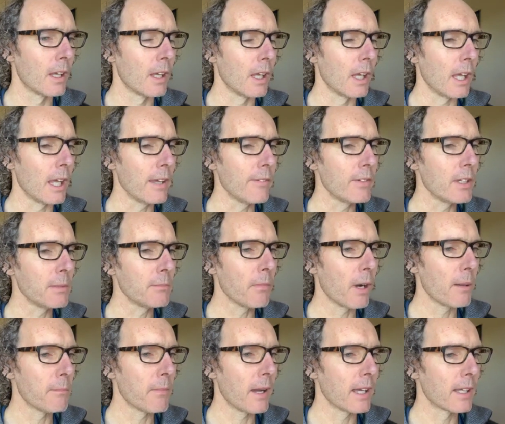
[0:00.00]
Even in my
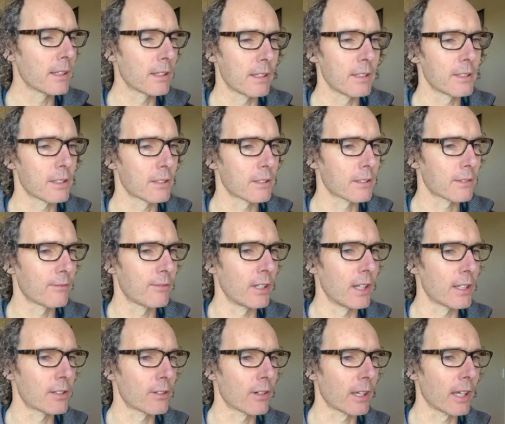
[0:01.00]
main, this is
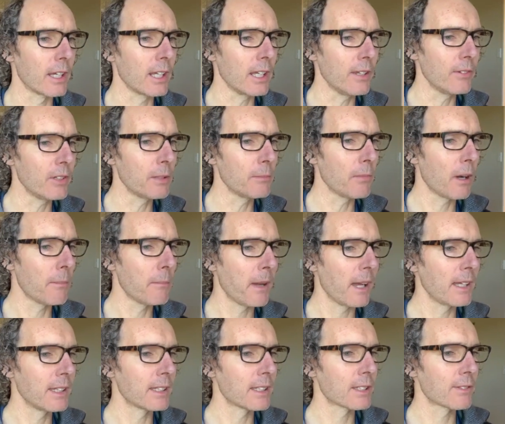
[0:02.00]
Vanessa again, even in my
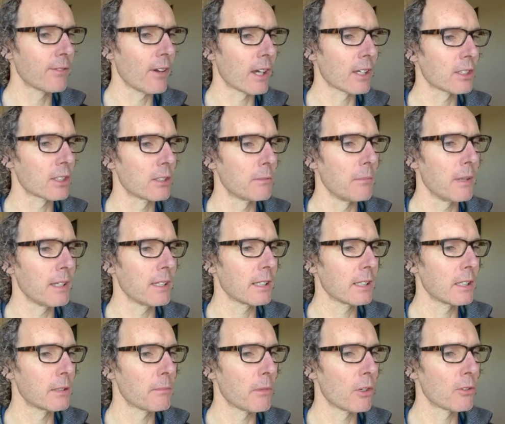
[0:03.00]
main dysfunction, mental
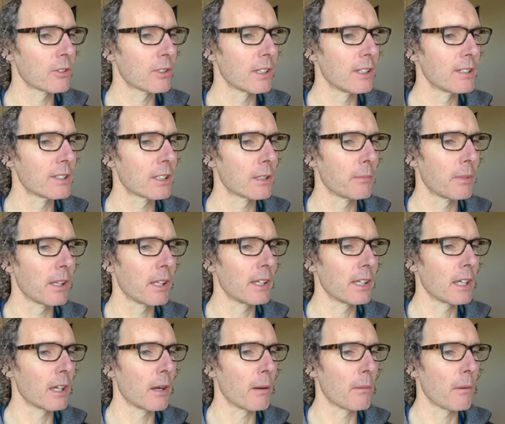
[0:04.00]
and emotional
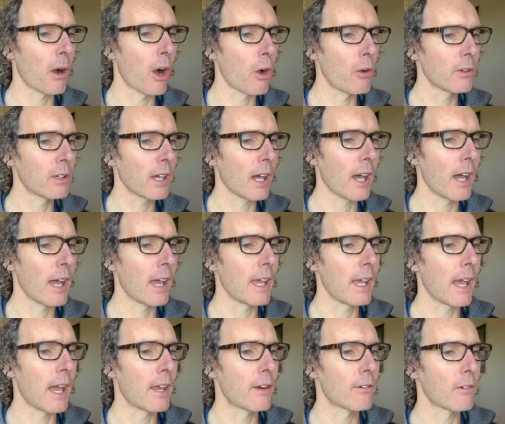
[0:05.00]
instability, I'm okay
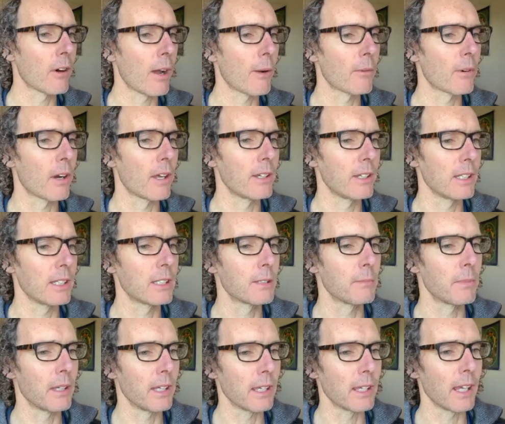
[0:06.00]
and right where I need to
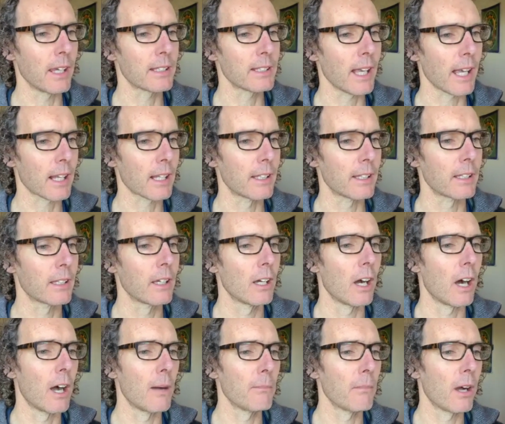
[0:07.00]
be. Exactly.
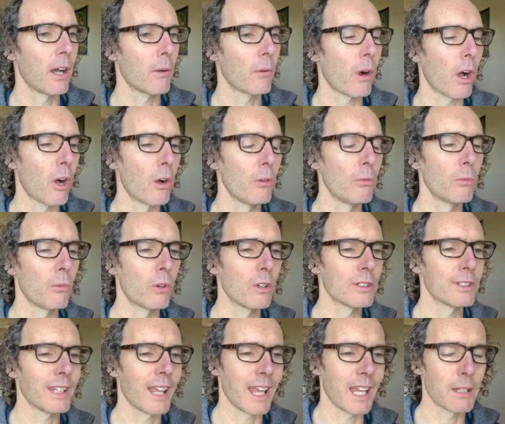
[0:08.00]
I'm my own
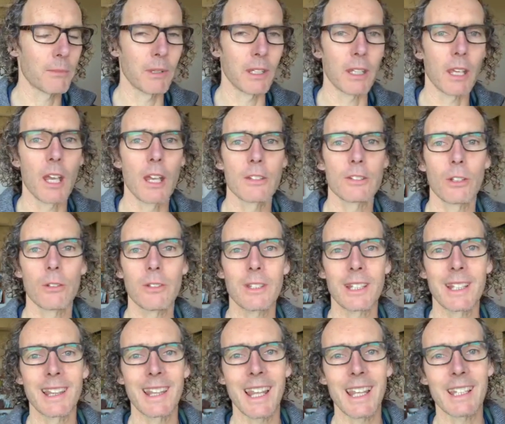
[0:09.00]
worst enemy. So you
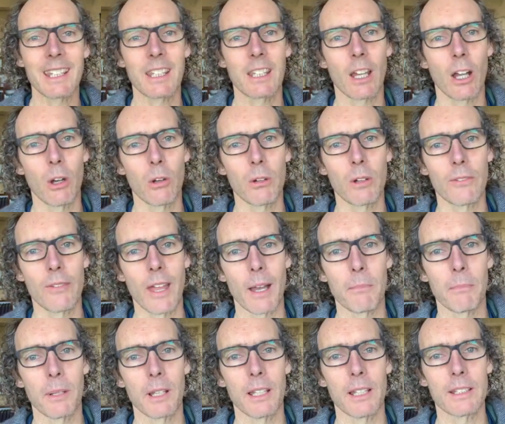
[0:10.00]
can let go of that
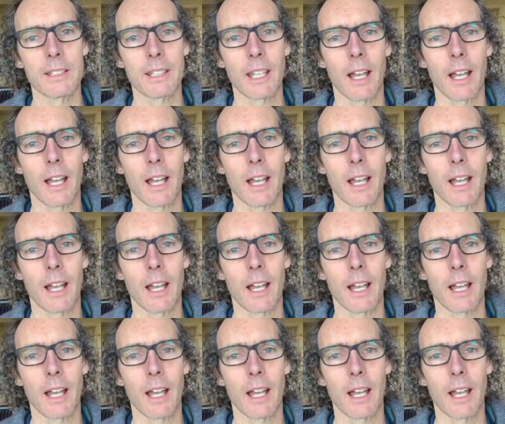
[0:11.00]
belief.